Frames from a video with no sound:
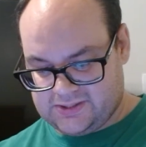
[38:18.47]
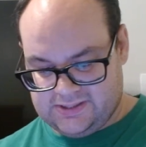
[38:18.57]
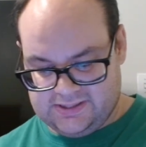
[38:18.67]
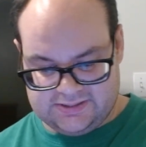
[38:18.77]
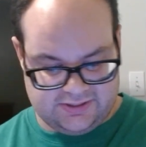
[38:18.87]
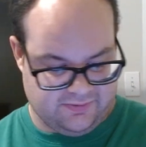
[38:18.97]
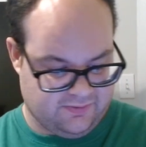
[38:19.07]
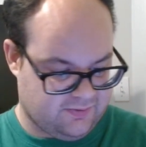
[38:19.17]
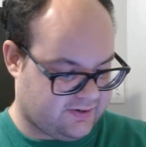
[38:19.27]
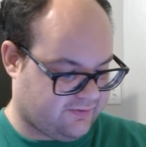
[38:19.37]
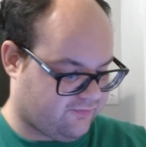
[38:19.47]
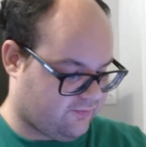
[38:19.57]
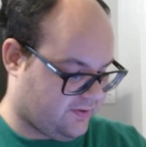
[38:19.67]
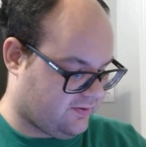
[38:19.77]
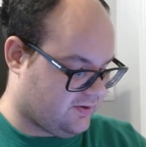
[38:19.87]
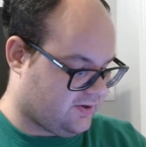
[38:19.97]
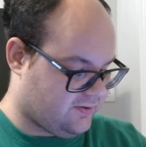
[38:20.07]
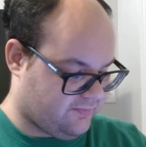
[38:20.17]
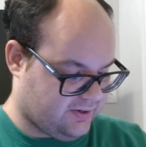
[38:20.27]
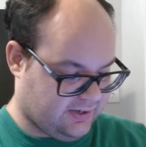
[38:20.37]
Yes, you'll be working for me.
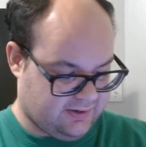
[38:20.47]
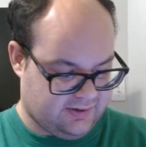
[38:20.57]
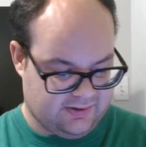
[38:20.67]
But